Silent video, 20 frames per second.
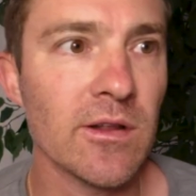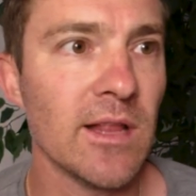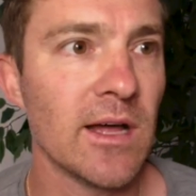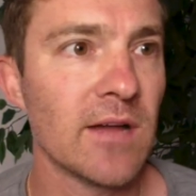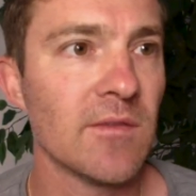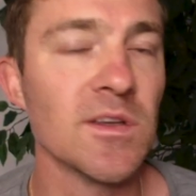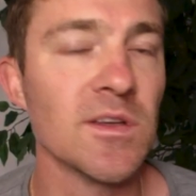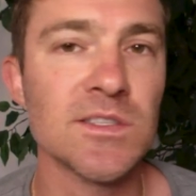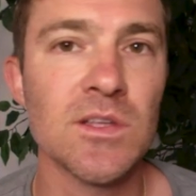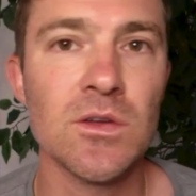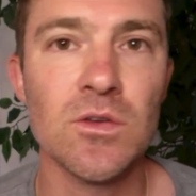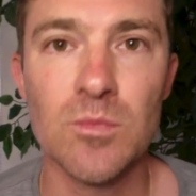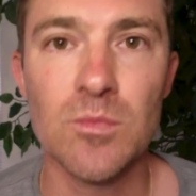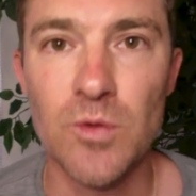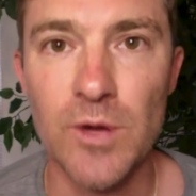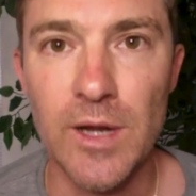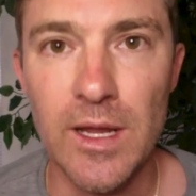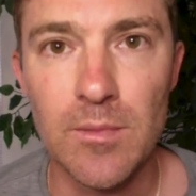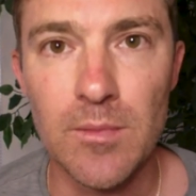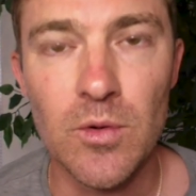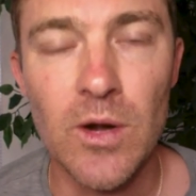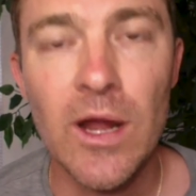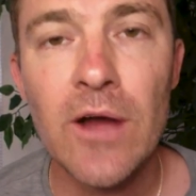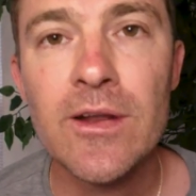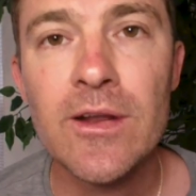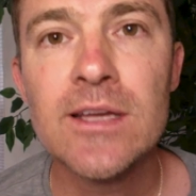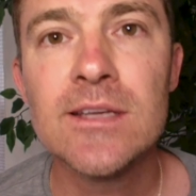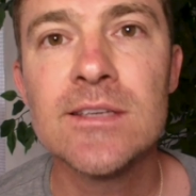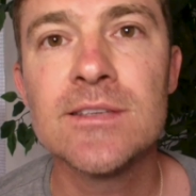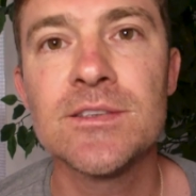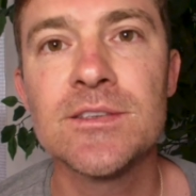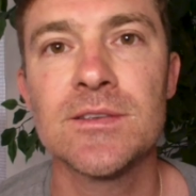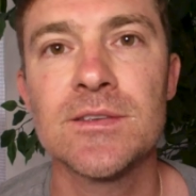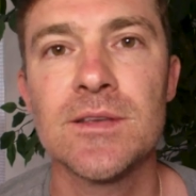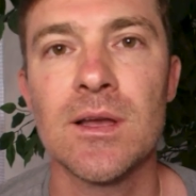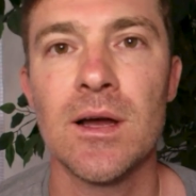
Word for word: A lot of us know who Brene Brown is.